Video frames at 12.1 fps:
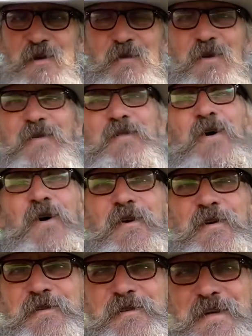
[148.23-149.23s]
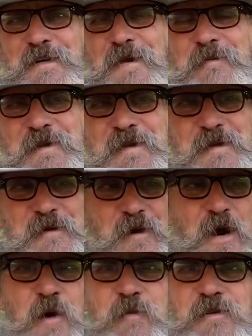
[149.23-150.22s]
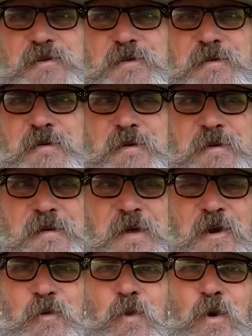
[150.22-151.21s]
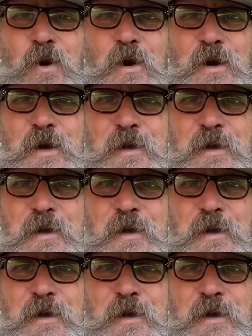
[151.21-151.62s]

what I've got set up here. I hope it's going to work.